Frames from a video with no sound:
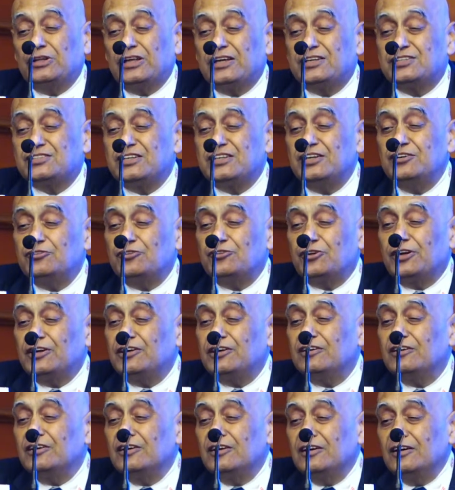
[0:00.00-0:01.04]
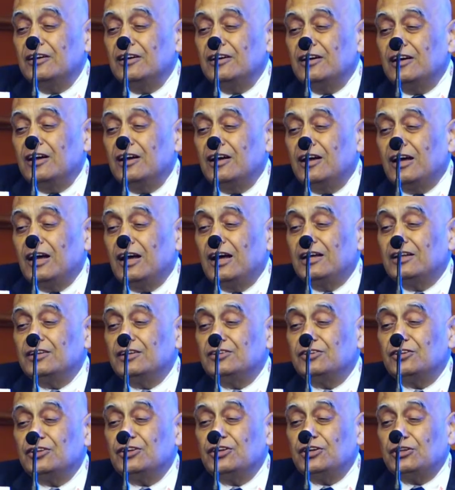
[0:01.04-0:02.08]
eccentric,
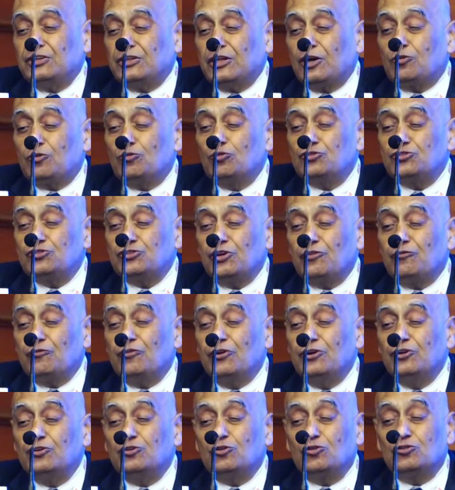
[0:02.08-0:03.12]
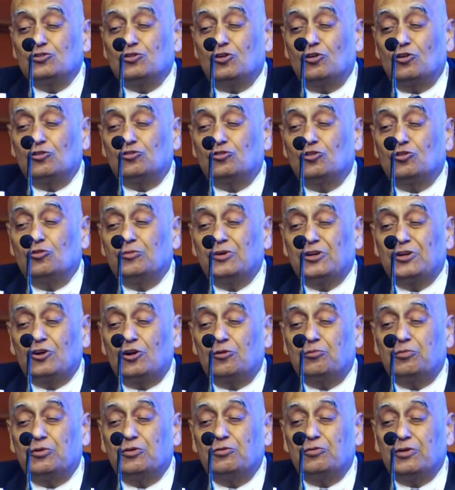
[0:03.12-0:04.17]
and the acoustic windows also may
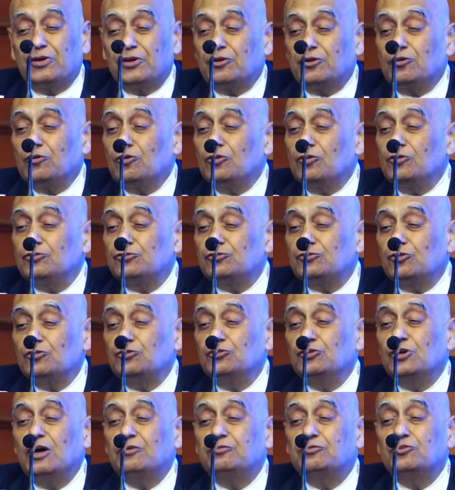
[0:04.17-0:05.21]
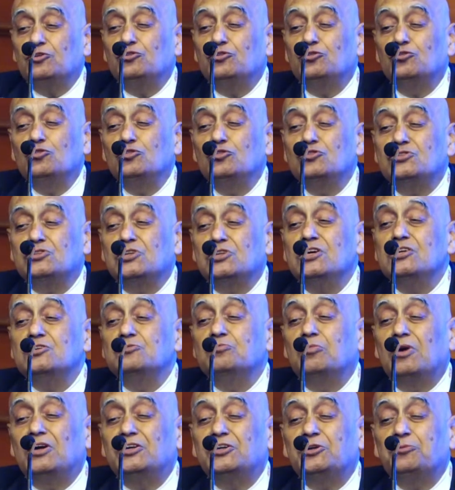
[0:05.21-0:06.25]
not be very good. So you have to use
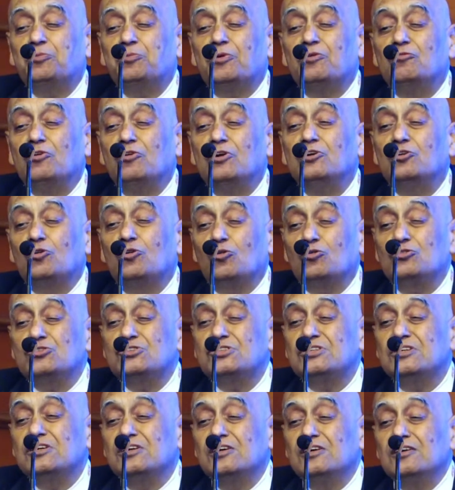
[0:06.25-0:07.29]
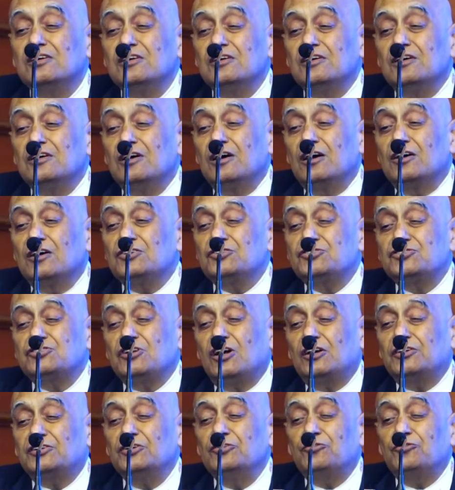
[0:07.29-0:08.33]
these multiple windows,
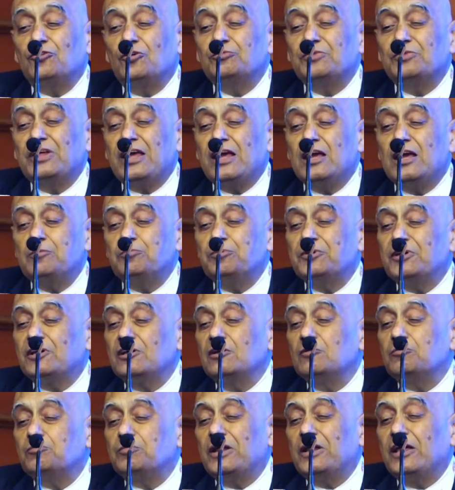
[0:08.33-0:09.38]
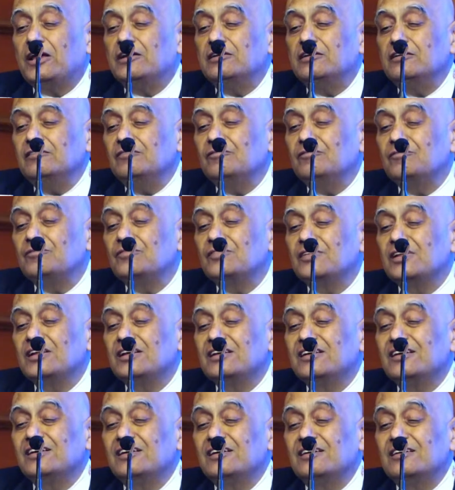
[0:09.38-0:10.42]
starting from the apical plane,
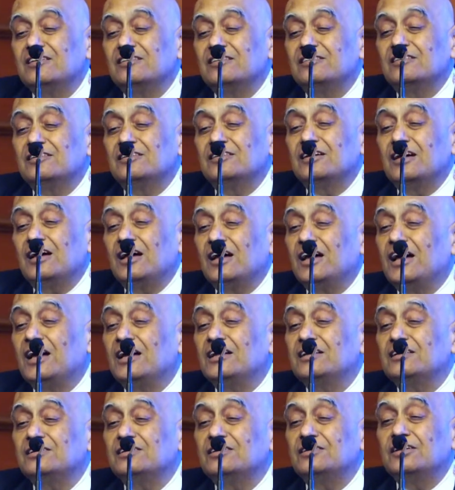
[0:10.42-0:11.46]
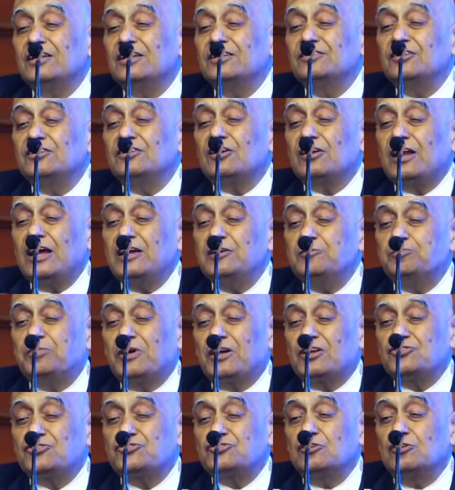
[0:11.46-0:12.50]
and then the right
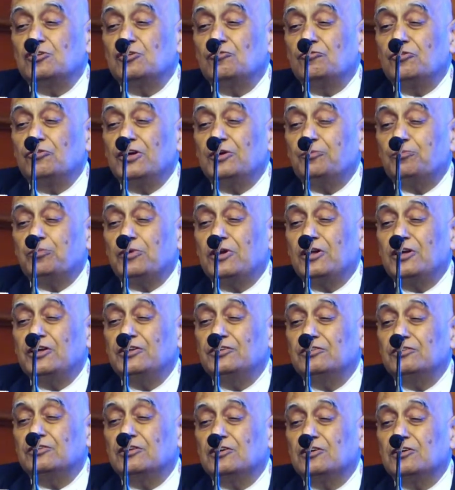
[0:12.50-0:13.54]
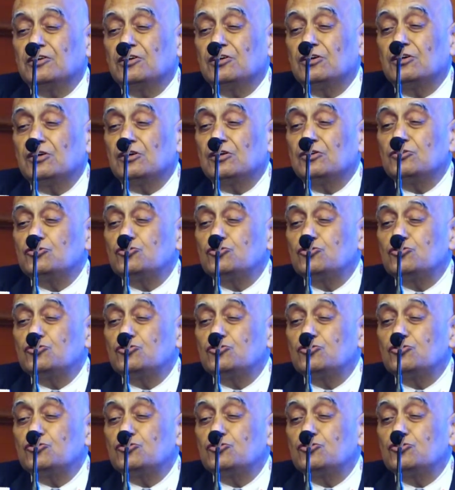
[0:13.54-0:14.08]
parasternal plane, the